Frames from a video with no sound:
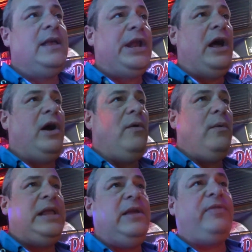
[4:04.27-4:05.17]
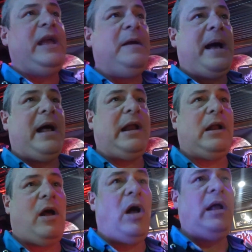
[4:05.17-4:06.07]
You know, when you think about
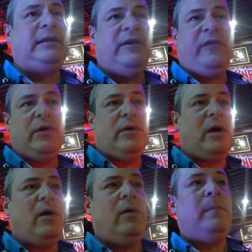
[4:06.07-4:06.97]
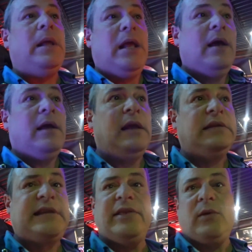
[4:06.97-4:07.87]
it, a haunted funeral home,
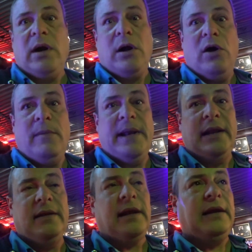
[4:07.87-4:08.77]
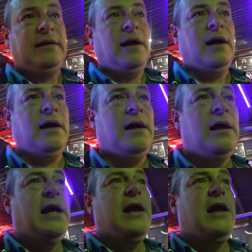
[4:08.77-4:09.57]
it's got the word home in it, like duh.